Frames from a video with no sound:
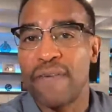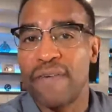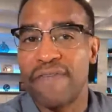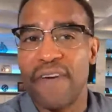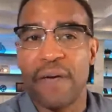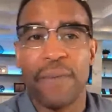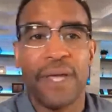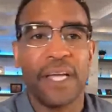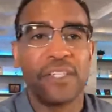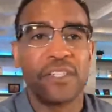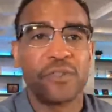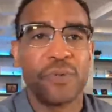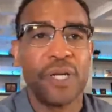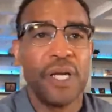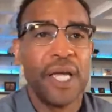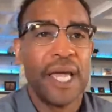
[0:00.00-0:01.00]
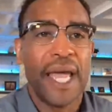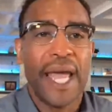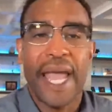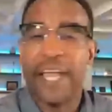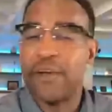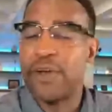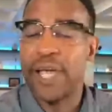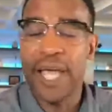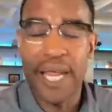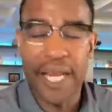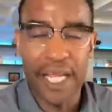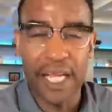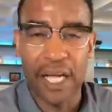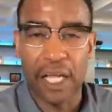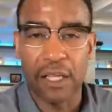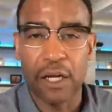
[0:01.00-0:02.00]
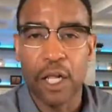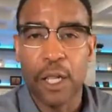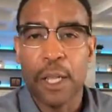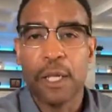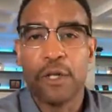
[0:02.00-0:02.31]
family history and you're any color,